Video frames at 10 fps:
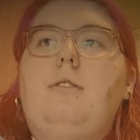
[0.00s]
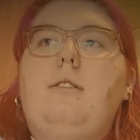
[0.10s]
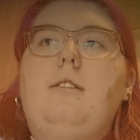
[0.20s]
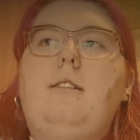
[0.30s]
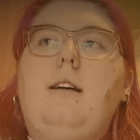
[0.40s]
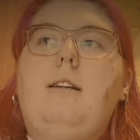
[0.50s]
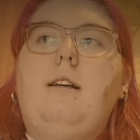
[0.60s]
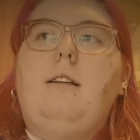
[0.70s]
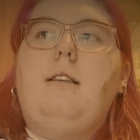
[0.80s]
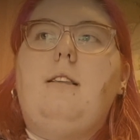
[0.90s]
and said
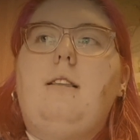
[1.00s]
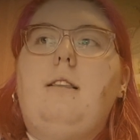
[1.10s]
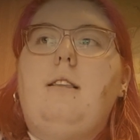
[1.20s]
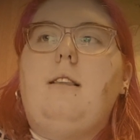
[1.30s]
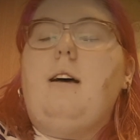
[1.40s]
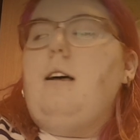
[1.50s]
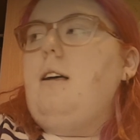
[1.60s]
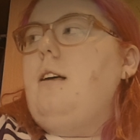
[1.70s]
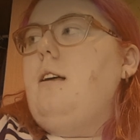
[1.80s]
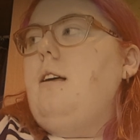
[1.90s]
that
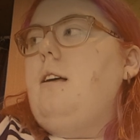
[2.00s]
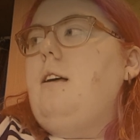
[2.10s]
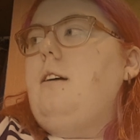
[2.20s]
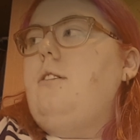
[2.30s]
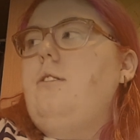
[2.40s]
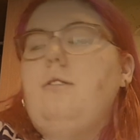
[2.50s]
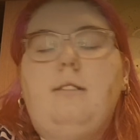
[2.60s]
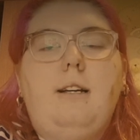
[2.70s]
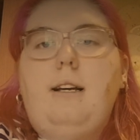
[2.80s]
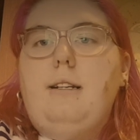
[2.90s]
it could
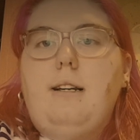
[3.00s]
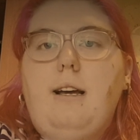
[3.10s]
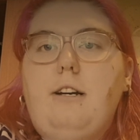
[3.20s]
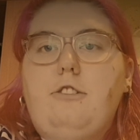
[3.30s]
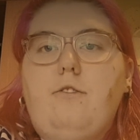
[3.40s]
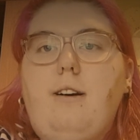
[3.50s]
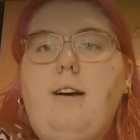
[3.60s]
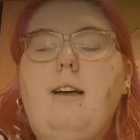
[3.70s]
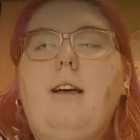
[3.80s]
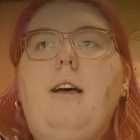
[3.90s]
need an
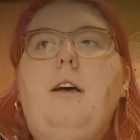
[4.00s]
x-ray.